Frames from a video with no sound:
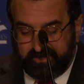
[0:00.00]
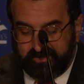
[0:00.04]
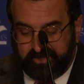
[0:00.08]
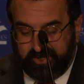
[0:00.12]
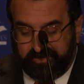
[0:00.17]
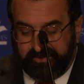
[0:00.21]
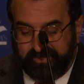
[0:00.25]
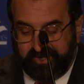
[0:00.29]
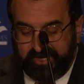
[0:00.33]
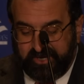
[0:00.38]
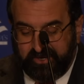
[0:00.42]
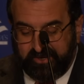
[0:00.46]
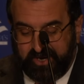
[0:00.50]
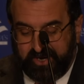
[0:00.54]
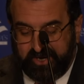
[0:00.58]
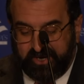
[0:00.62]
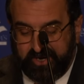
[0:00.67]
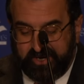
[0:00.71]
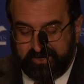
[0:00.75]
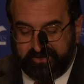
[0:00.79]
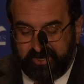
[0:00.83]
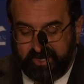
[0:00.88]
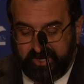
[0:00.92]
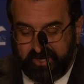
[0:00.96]
Good thing you're not
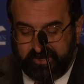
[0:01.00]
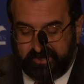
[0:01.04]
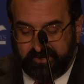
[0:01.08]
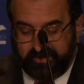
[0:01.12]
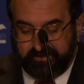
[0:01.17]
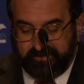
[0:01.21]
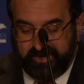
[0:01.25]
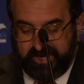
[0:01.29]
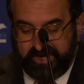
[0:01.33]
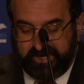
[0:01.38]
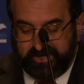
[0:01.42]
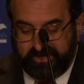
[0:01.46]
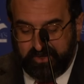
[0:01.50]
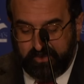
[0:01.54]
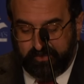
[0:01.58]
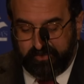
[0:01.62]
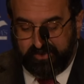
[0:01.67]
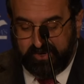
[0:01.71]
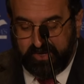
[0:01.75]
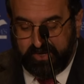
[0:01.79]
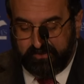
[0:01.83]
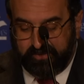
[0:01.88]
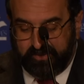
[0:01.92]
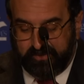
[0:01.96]
an idolater, right? No
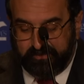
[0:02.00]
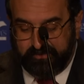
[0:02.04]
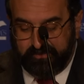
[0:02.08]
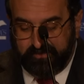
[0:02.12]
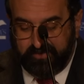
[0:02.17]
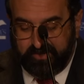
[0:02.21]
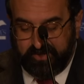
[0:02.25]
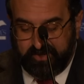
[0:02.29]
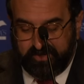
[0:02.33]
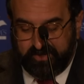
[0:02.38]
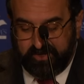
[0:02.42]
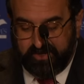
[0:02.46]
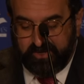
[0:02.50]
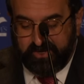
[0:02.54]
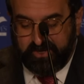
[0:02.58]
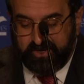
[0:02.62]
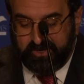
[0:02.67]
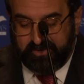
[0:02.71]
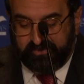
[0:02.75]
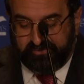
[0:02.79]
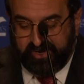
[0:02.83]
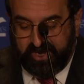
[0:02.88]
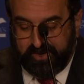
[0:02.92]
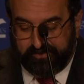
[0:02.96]
problem.
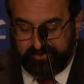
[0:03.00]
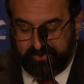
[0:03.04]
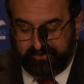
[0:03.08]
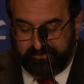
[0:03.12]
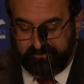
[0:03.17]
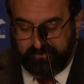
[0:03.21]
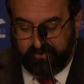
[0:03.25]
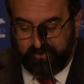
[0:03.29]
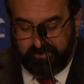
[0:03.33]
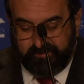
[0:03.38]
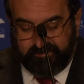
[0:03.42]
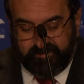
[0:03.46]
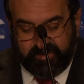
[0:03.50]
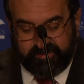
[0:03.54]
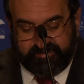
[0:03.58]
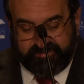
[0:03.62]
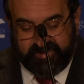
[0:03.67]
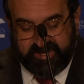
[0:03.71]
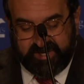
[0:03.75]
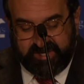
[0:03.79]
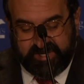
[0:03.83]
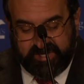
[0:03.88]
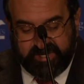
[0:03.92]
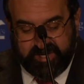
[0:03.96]
Chapter 4,
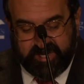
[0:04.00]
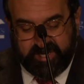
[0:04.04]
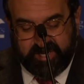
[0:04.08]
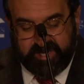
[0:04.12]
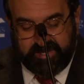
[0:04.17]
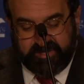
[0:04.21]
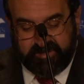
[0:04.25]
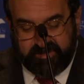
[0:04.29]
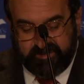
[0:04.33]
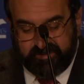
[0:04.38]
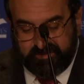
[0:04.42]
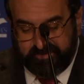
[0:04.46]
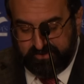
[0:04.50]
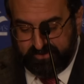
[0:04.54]
verse 89.